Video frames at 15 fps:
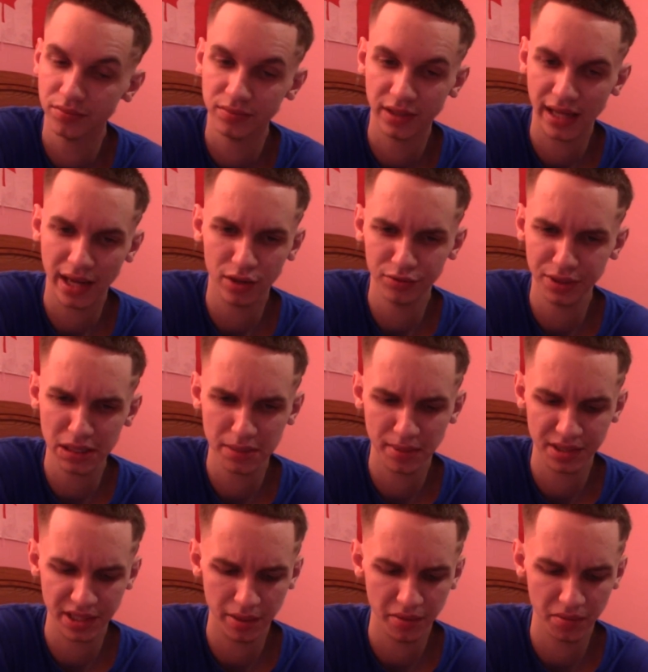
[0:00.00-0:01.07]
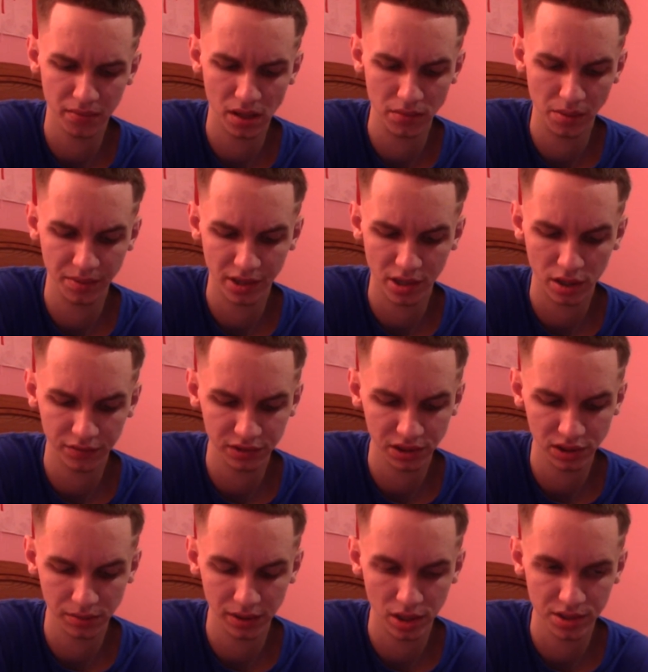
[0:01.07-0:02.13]
Like, I don't really spend time with my mom that often,
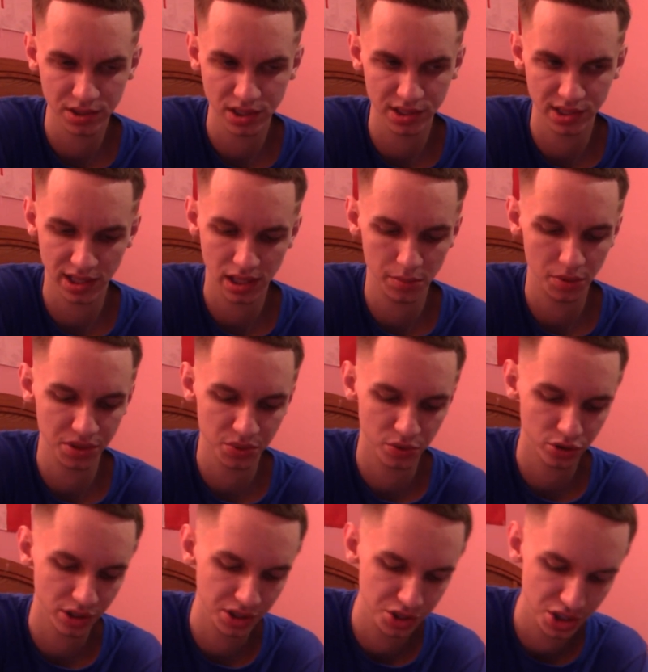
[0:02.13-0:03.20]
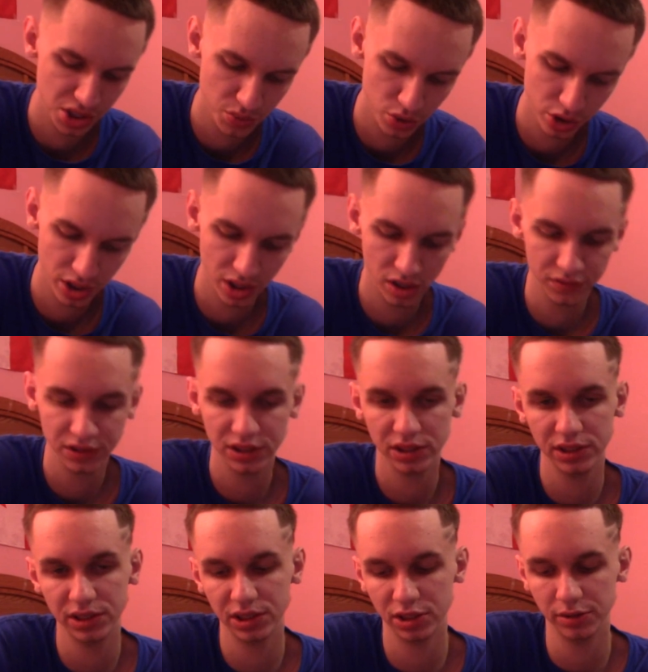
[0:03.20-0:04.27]
to be honest, because, like, I'm always working and she's working,
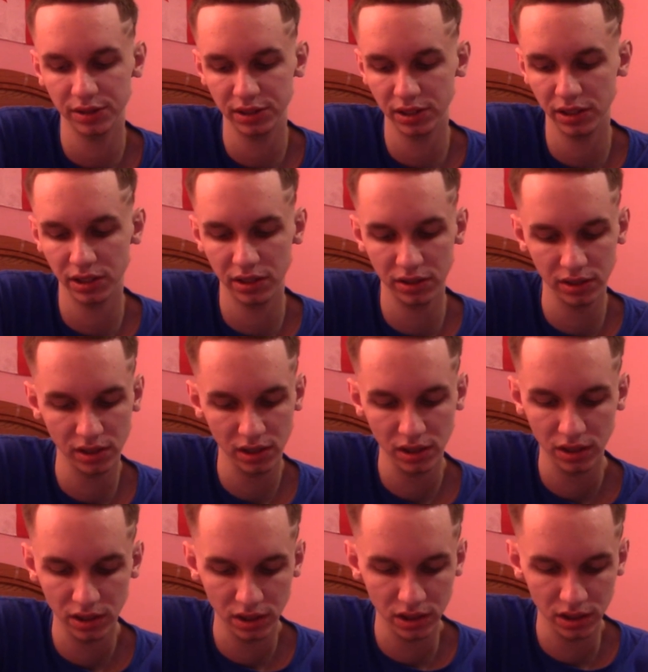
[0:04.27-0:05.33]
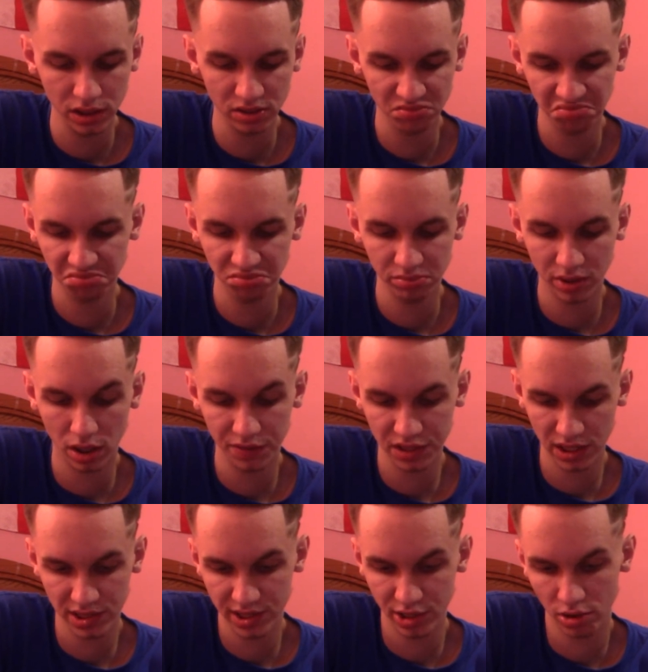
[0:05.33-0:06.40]
obviously, so it's like, but obviously
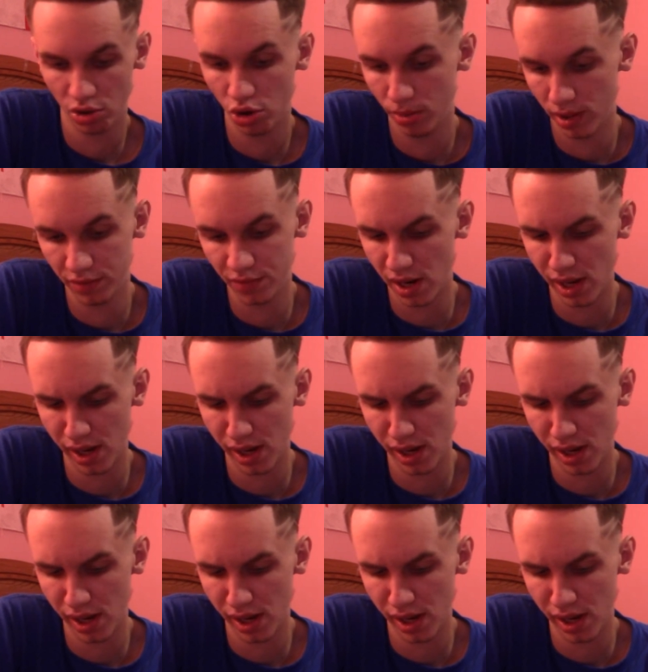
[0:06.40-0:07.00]
I see her home